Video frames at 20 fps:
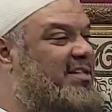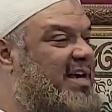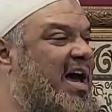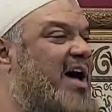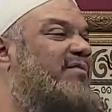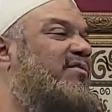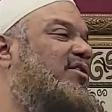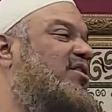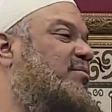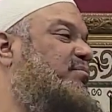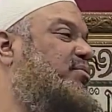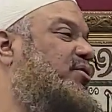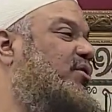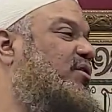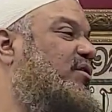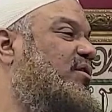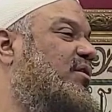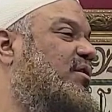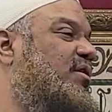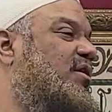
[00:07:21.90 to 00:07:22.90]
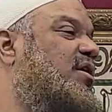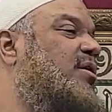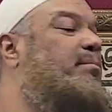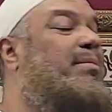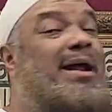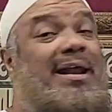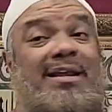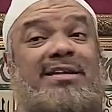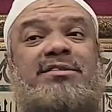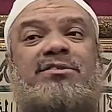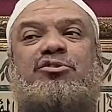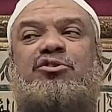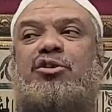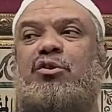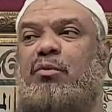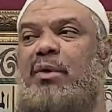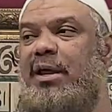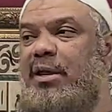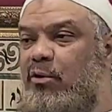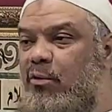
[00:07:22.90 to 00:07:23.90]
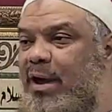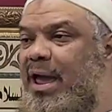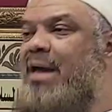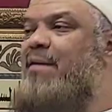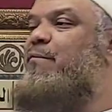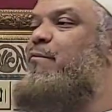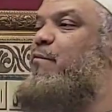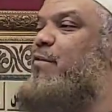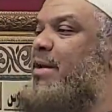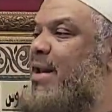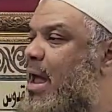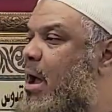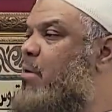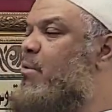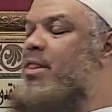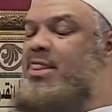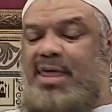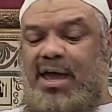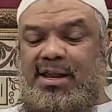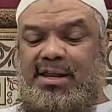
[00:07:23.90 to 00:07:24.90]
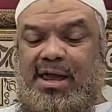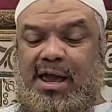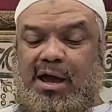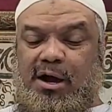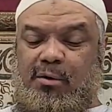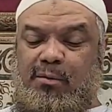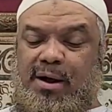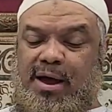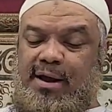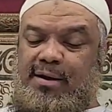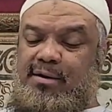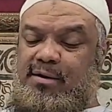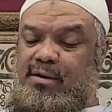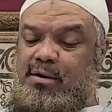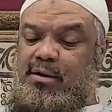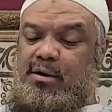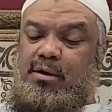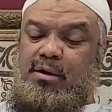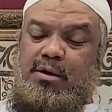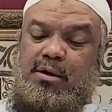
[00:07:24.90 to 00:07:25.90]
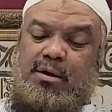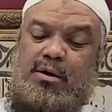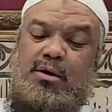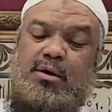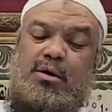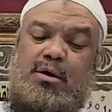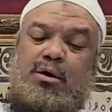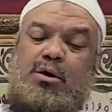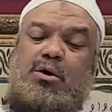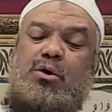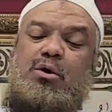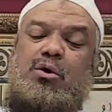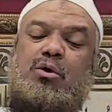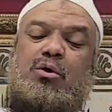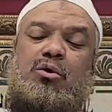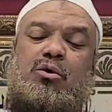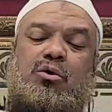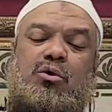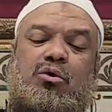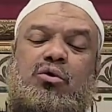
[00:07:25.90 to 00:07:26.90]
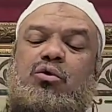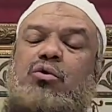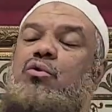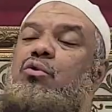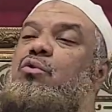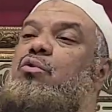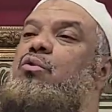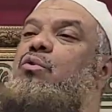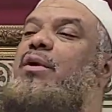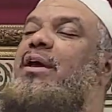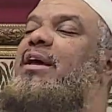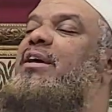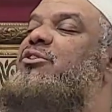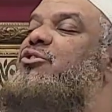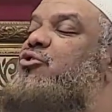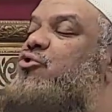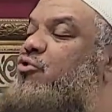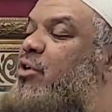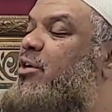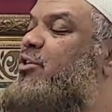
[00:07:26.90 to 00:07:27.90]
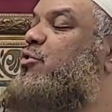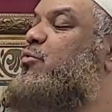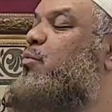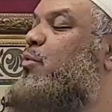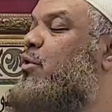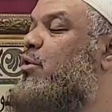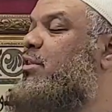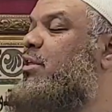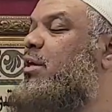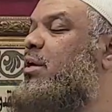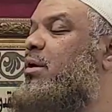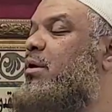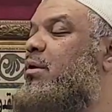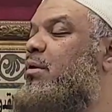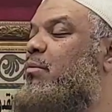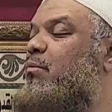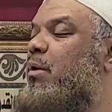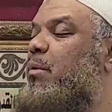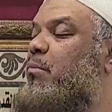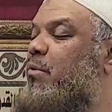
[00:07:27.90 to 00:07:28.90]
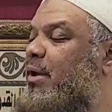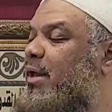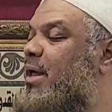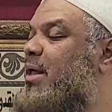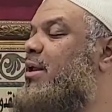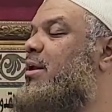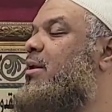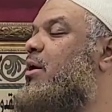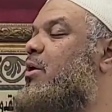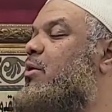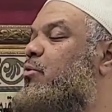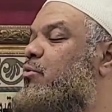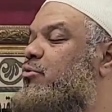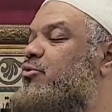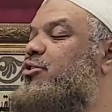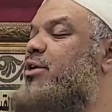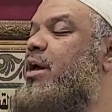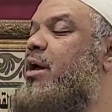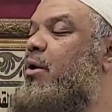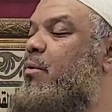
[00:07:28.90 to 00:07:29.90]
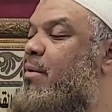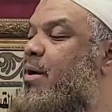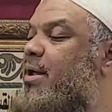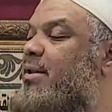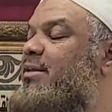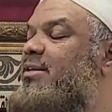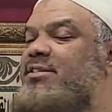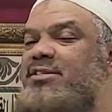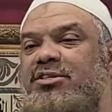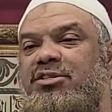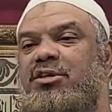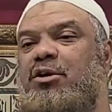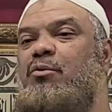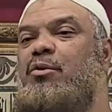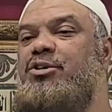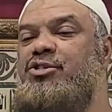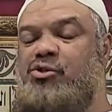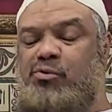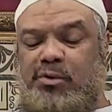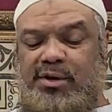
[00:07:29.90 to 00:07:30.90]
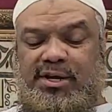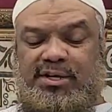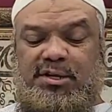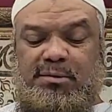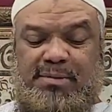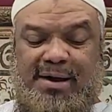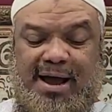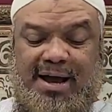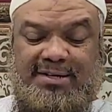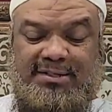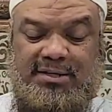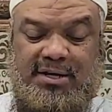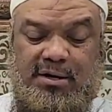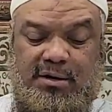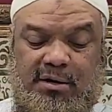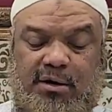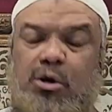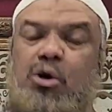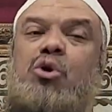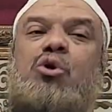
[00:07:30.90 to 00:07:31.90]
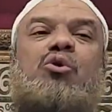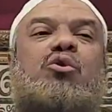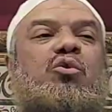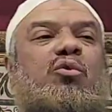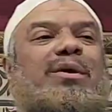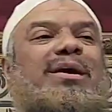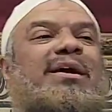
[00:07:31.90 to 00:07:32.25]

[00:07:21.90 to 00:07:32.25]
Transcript: I have a computer, but I listen to the radio every now and then, ya ikhwan. Who is trustworthy when we're getting our news, ya ikhwan? This is the question we need to be asking. Who